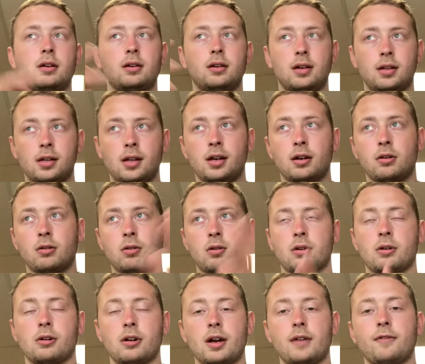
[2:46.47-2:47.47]
and then a quarter
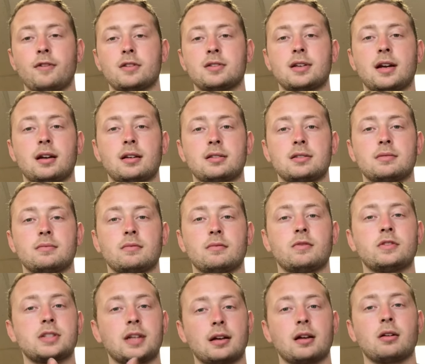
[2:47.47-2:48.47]
grade for
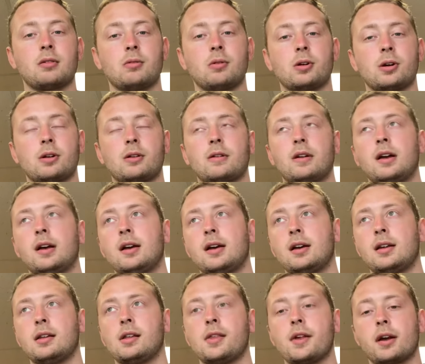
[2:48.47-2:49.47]
second quarter,
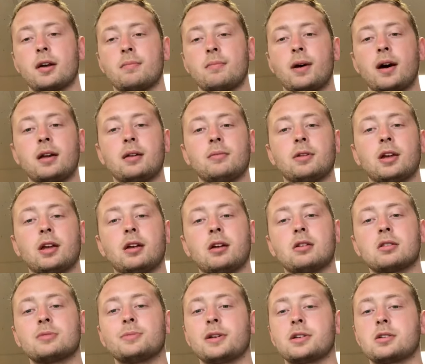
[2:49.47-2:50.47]
and then they combine them to get your
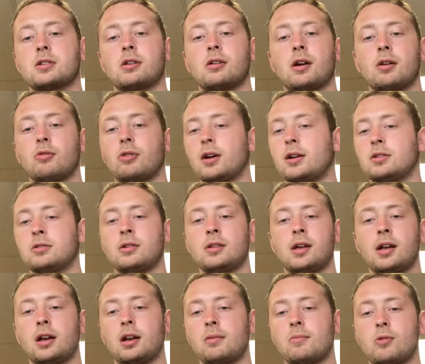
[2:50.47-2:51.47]
semester grade. We're not doing
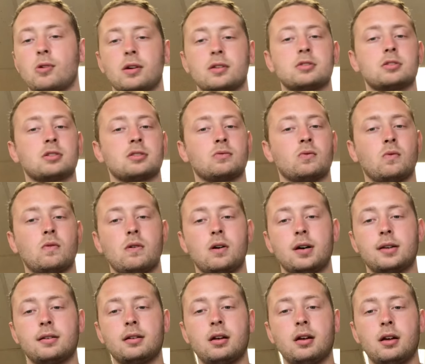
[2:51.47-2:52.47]
that anymore. It's just
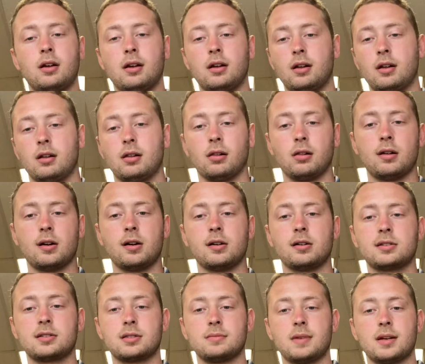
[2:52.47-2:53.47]
one long
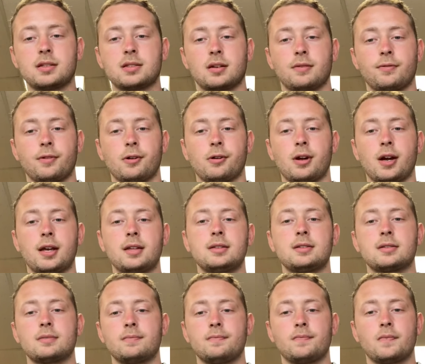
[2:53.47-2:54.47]
semester for
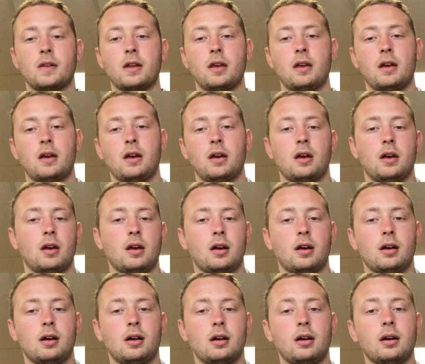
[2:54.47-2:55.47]
grades.
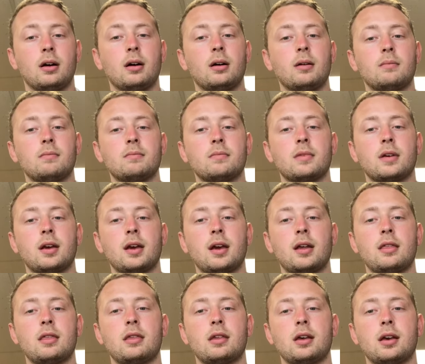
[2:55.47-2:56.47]
And
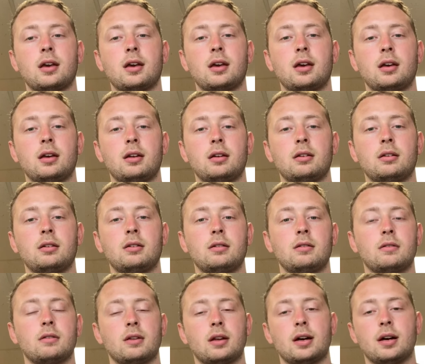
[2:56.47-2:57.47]
then
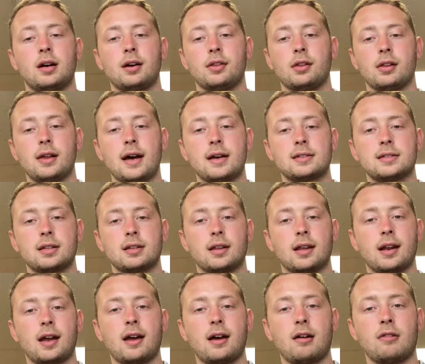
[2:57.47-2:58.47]
the last thing that
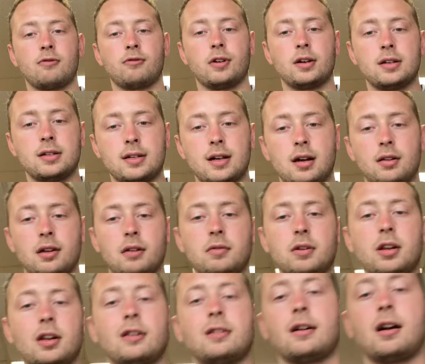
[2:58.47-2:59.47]
I have written down that we
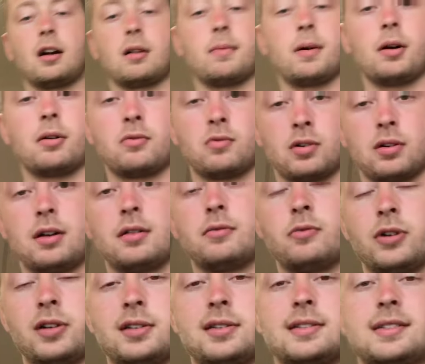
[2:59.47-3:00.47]
need to talk about
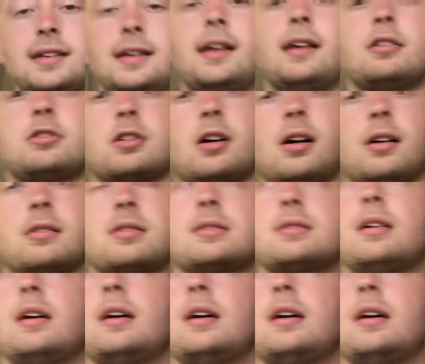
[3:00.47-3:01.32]
was seating charts.